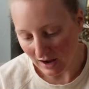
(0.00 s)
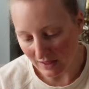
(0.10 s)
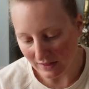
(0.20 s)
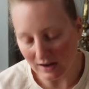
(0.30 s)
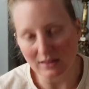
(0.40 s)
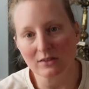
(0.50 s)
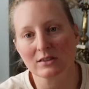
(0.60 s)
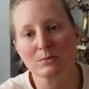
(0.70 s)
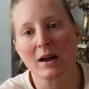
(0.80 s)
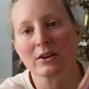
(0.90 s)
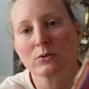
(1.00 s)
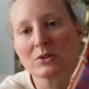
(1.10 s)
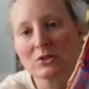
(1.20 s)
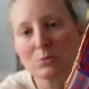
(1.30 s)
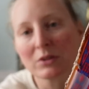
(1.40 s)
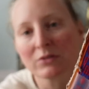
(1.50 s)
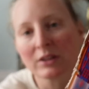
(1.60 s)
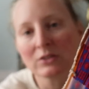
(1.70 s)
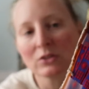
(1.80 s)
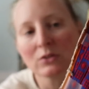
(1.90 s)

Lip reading: And then I thought this pattern was super fun too.